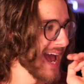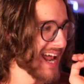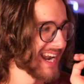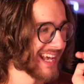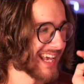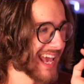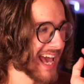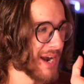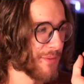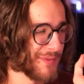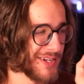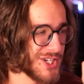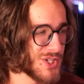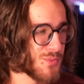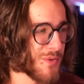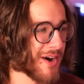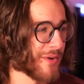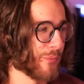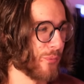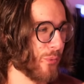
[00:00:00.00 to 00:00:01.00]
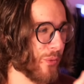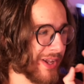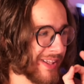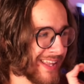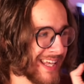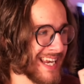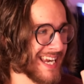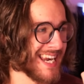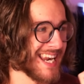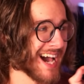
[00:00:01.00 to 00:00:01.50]
And again, we just want
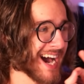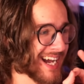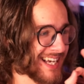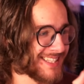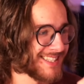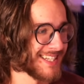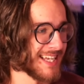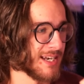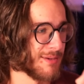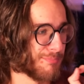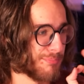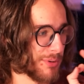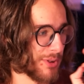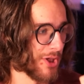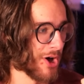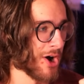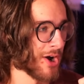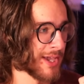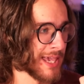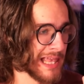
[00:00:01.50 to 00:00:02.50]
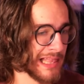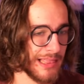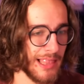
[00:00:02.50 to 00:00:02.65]
really nice and blocky